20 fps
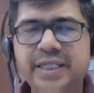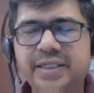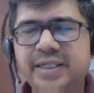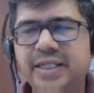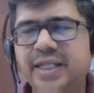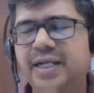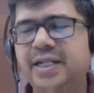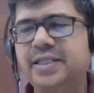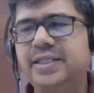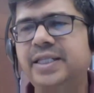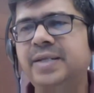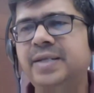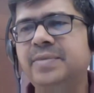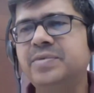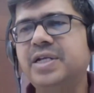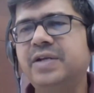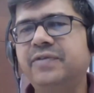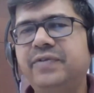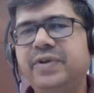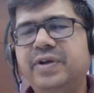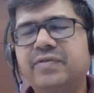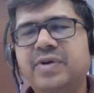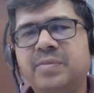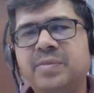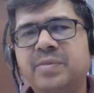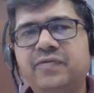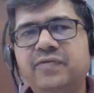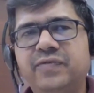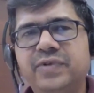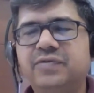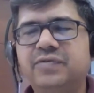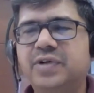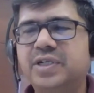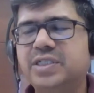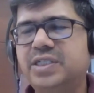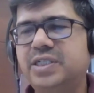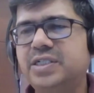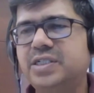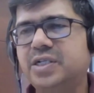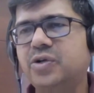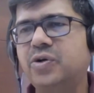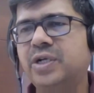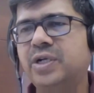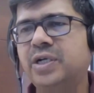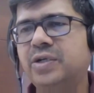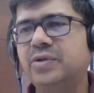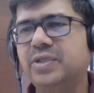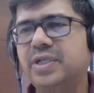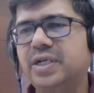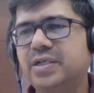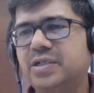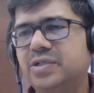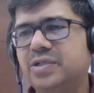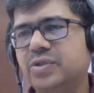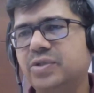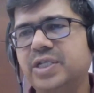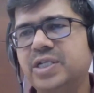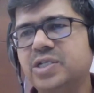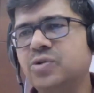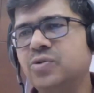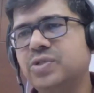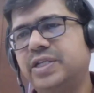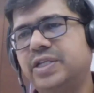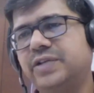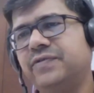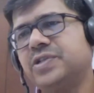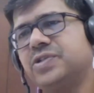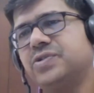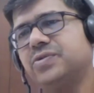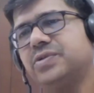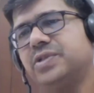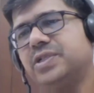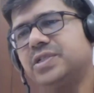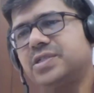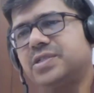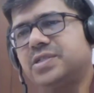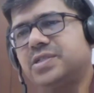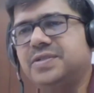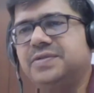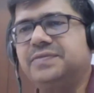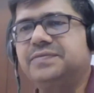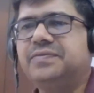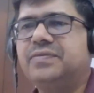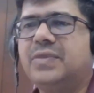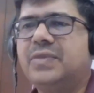daily themes and we have come up with worksheets according to that. So there's no sequence to this.